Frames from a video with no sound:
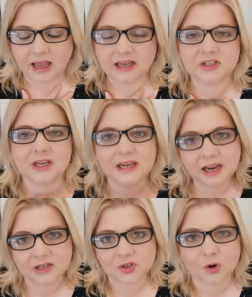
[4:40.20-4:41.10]
as he
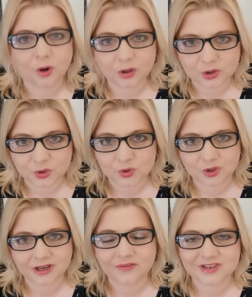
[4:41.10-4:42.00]
has called you to
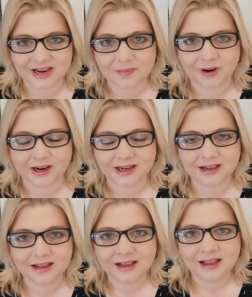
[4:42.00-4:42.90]
leave Denmark
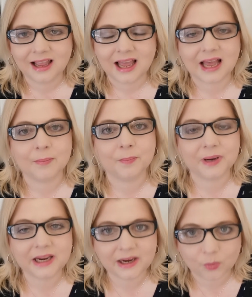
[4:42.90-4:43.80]
and
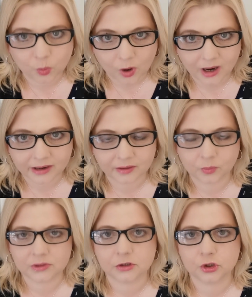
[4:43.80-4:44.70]
be one
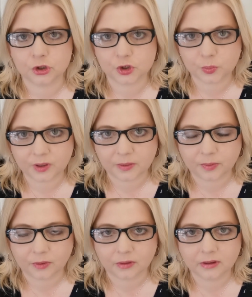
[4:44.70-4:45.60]
with the Jewish
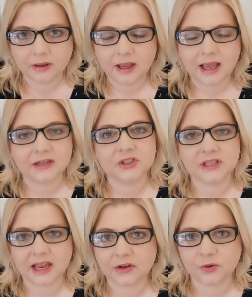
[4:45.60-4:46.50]
people and
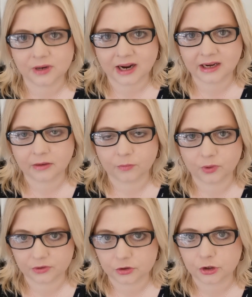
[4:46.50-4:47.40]
stand united
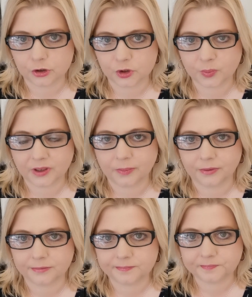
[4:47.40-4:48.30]
with the Jewish
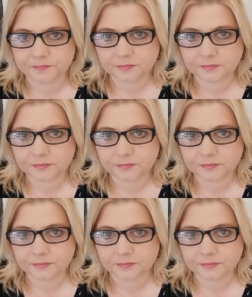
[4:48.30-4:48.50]
people.